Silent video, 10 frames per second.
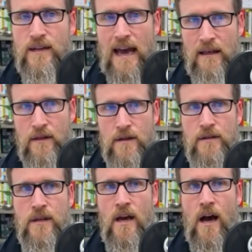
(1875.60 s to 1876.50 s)

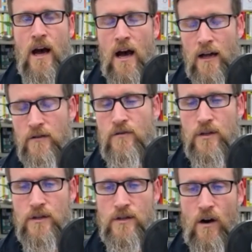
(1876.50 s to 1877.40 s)
gathered
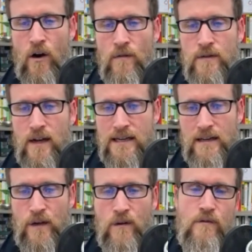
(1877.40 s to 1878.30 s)
hundreds of
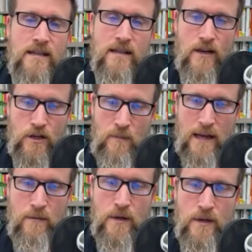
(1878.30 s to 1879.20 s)
scientific research
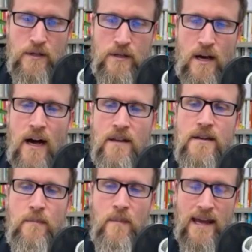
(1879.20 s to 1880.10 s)
papers that
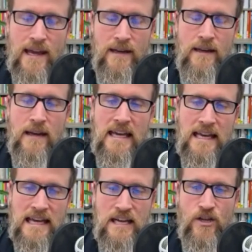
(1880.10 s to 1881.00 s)
underpin
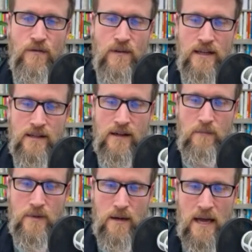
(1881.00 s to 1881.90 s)
each of these
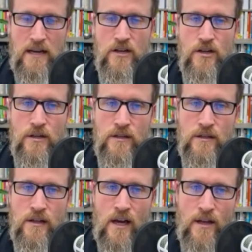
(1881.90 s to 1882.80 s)

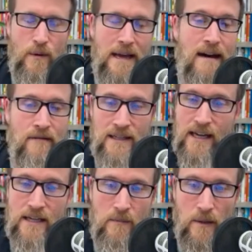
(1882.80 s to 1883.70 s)
subdimensions that we have
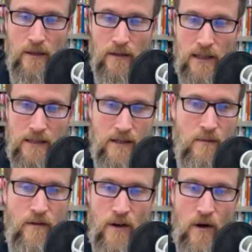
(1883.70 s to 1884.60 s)
accessible in some
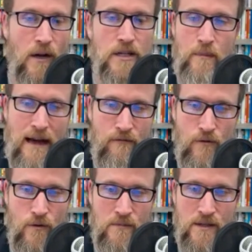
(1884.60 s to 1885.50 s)
of our knowledge
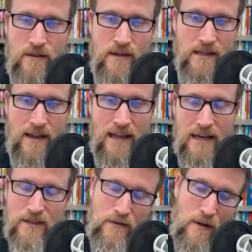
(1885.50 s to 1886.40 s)
platforms and things like
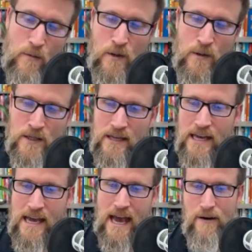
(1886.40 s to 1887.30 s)
that. So if someone wants to
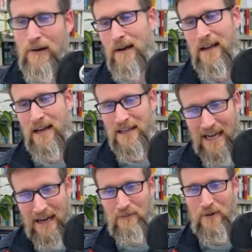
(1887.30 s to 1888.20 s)
geek out,
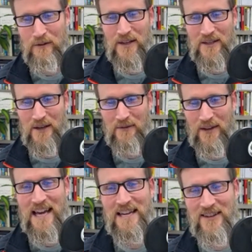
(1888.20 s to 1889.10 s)
get on one of our
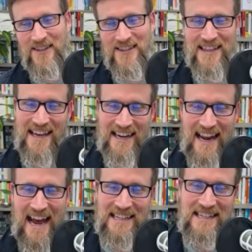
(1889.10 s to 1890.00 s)
certifications and then
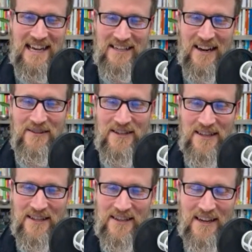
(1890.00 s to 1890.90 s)
access loads of
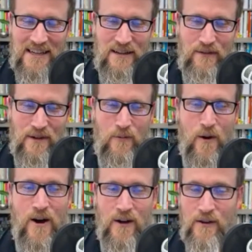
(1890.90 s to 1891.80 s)
the scientific
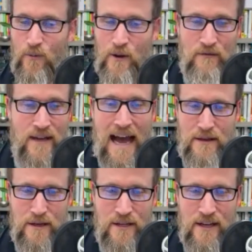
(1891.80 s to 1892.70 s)
work that we've
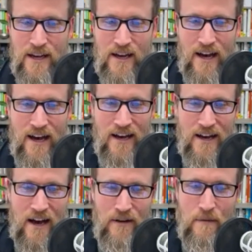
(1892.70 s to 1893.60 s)
gathered
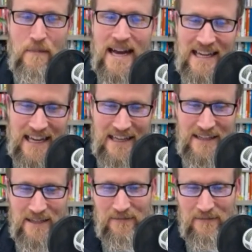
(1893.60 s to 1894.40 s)
over many years.